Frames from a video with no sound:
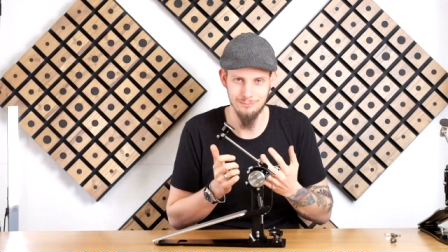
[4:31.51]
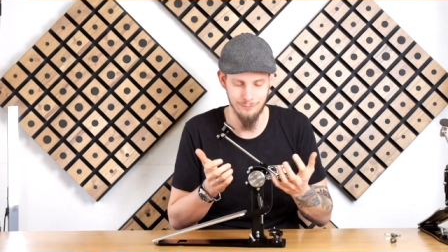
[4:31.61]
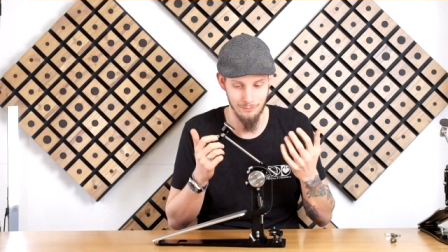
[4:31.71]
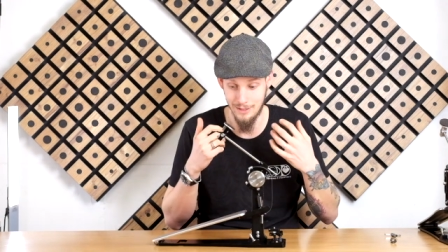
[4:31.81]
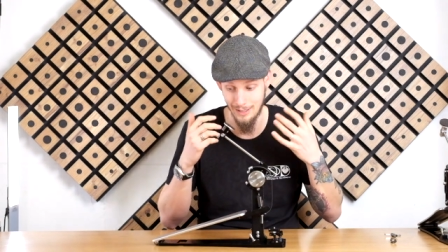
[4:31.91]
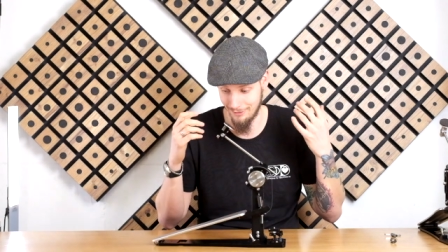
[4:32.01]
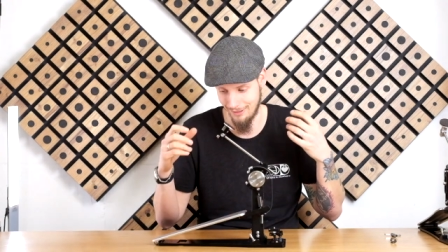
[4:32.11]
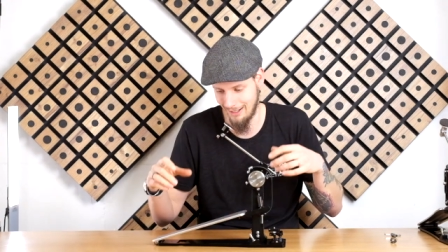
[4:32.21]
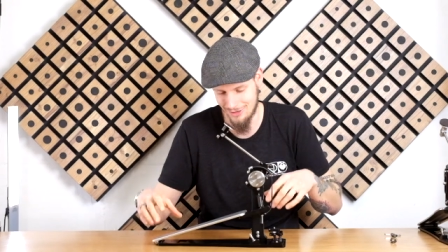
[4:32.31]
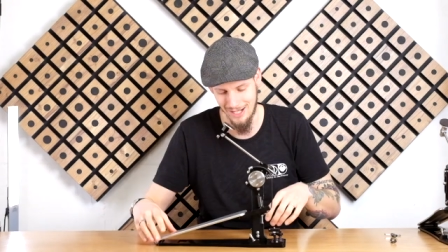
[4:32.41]
for me
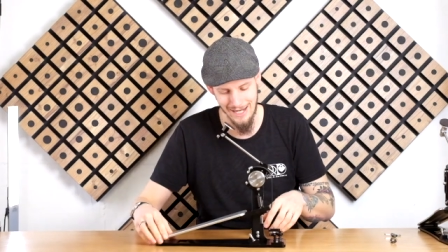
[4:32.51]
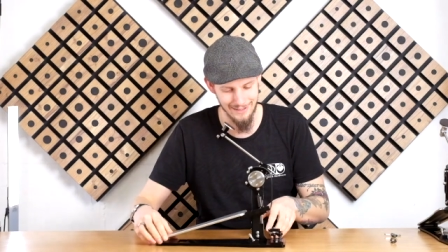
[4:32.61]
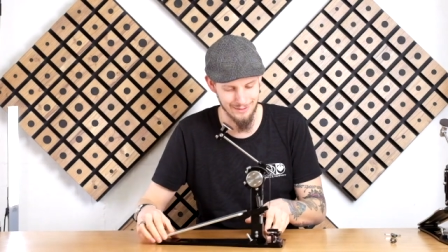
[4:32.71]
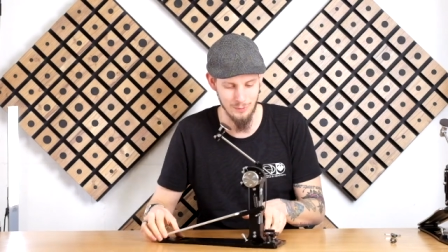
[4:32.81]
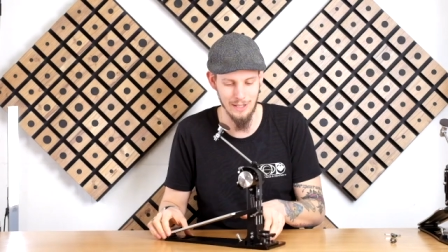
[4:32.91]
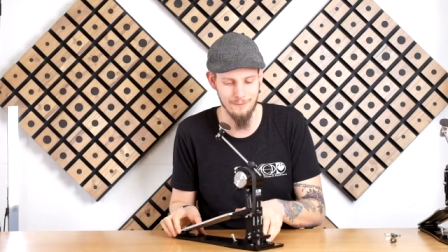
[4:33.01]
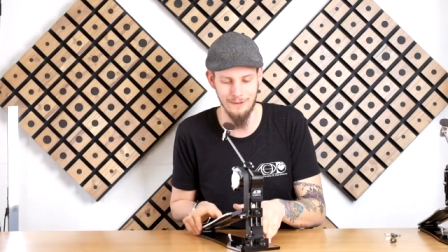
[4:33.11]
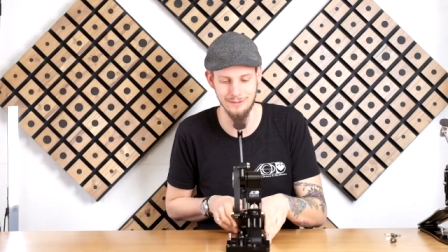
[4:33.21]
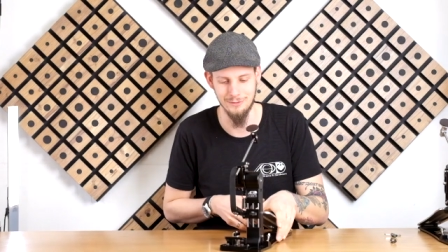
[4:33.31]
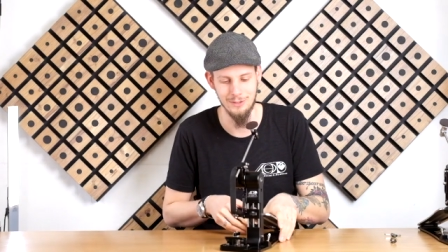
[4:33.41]
it's quite
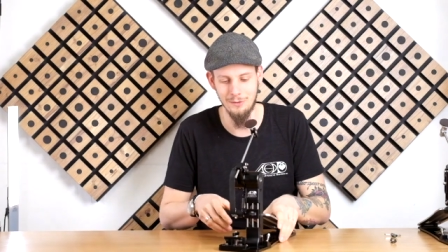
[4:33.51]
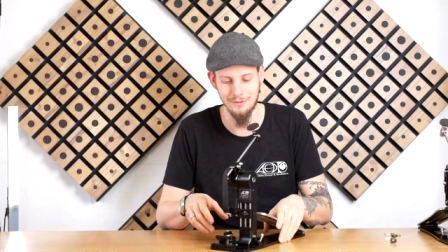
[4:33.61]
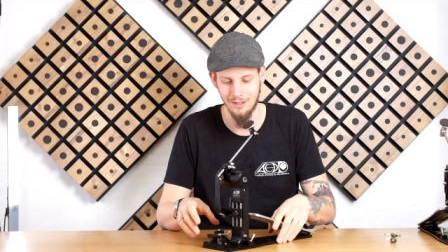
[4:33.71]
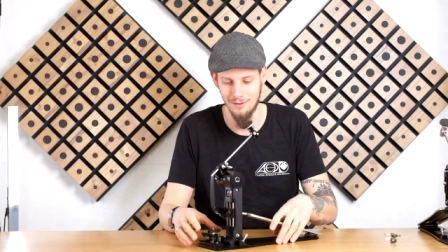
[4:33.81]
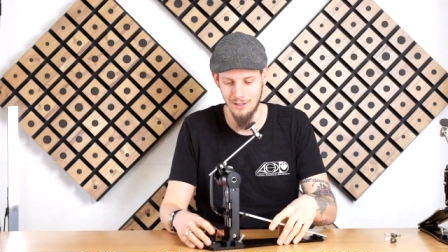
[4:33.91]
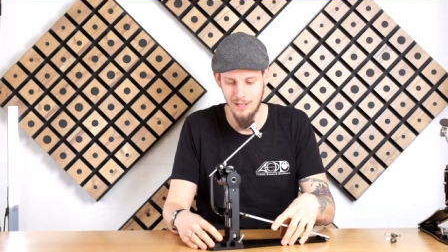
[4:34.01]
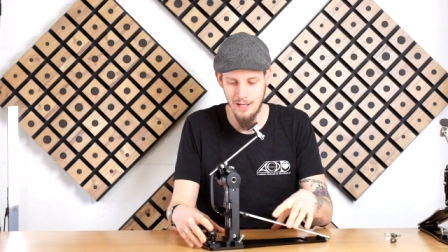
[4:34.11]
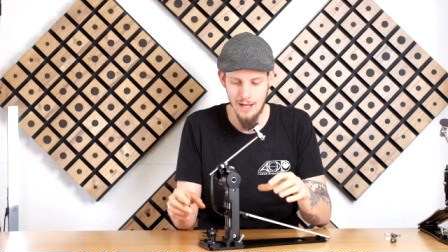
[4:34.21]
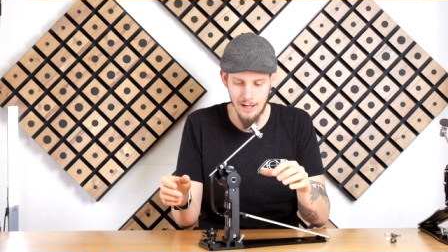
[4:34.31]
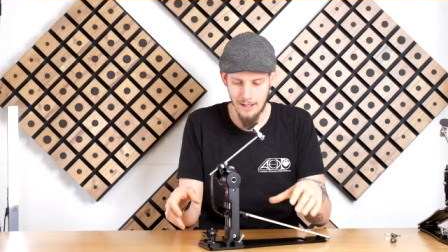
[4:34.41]
fun to do so.
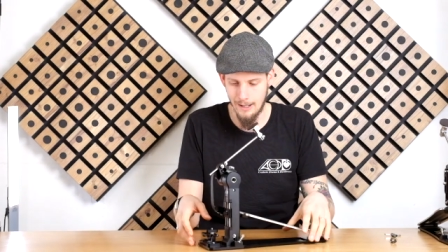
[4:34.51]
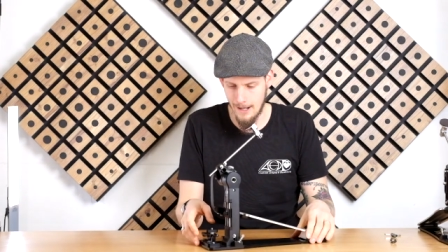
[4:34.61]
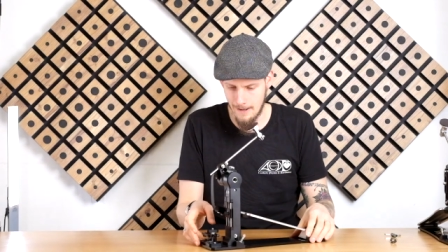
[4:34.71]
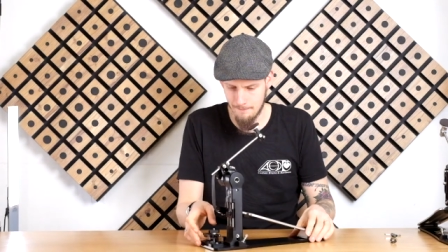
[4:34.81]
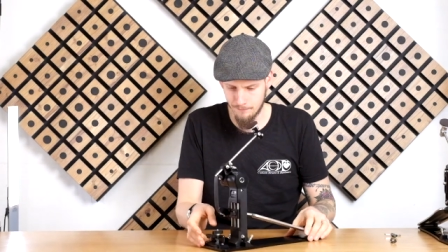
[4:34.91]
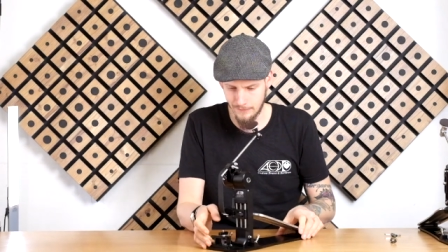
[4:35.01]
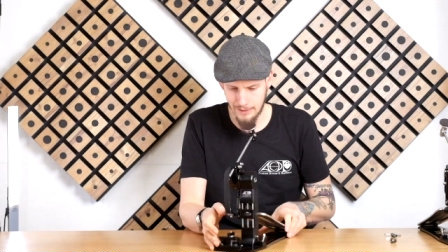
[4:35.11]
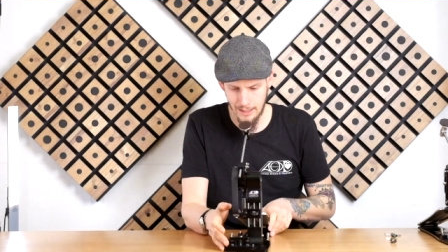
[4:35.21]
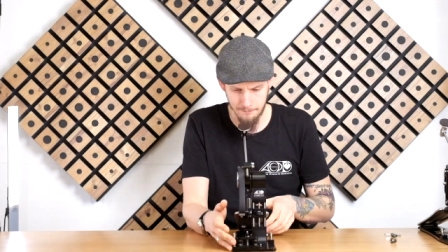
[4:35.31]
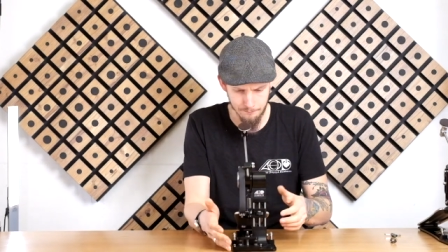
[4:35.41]

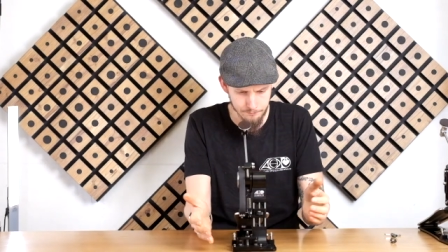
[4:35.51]
Yeah,